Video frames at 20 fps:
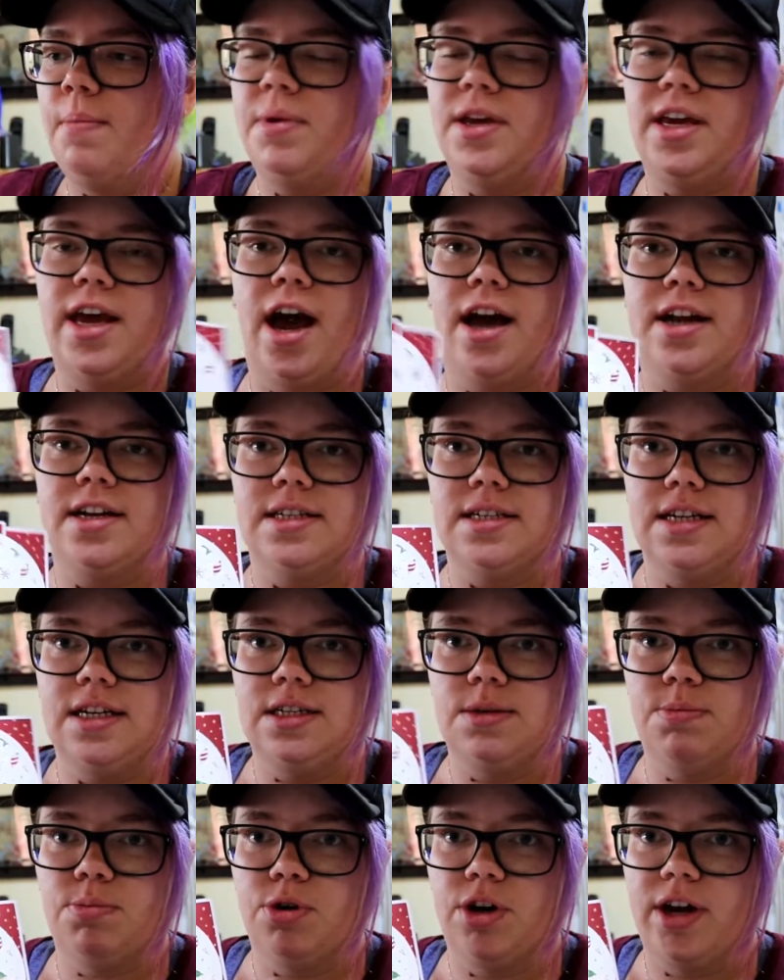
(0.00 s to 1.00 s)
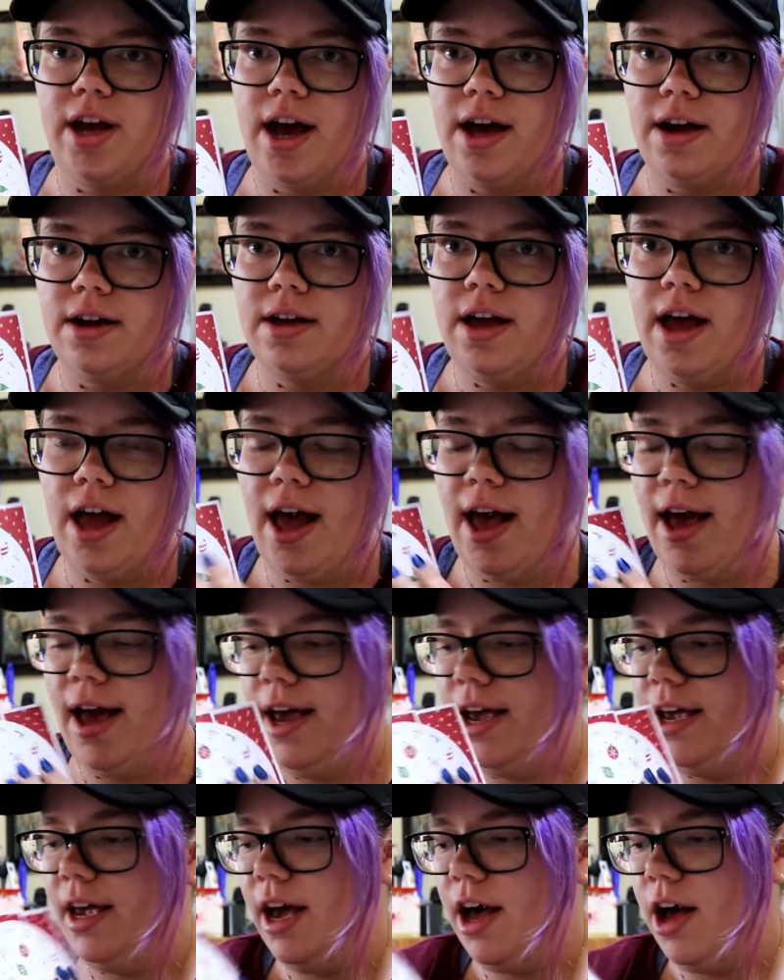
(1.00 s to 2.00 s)
But yeah, I just need to print out
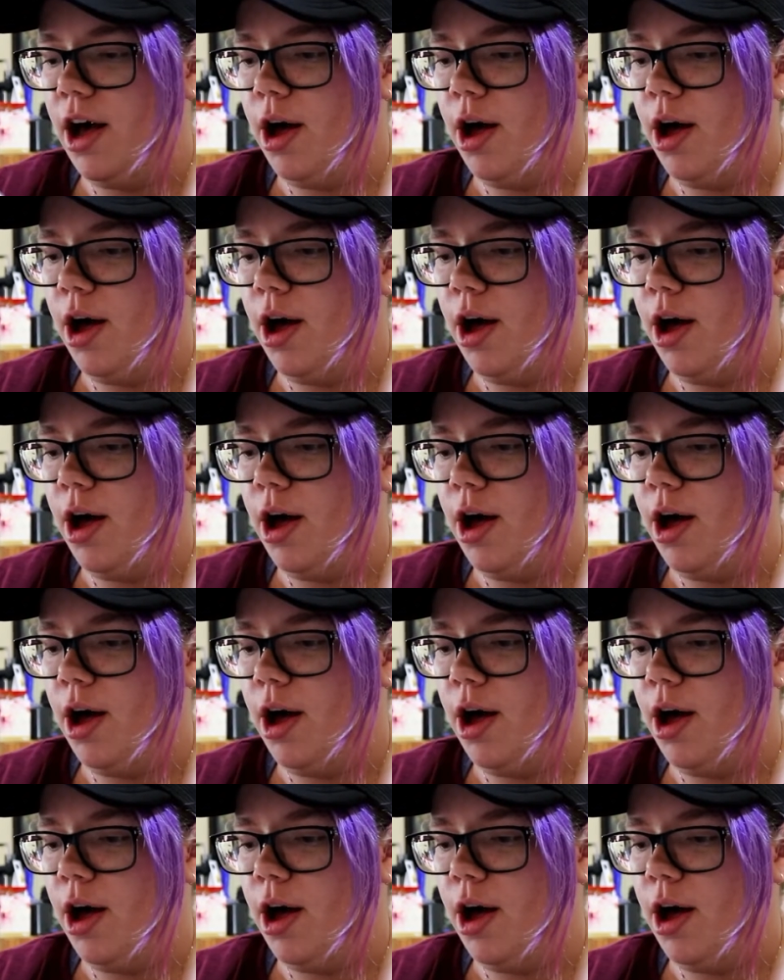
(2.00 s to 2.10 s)
a